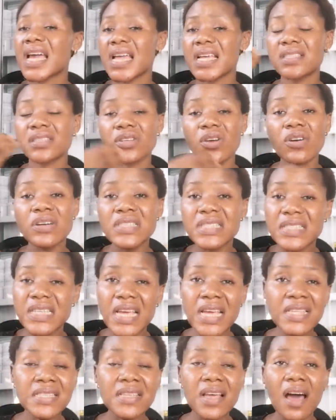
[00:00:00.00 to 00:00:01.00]
It
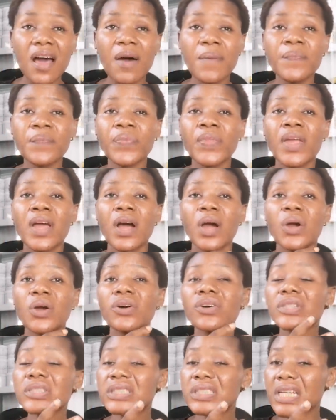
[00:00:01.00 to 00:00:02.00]
contains
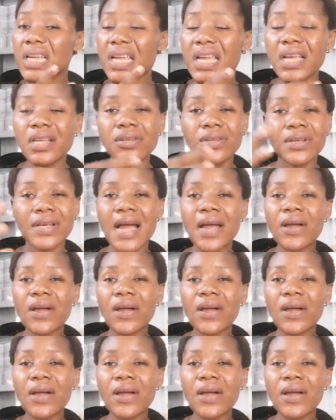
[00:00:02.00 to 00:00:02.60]
kojic. You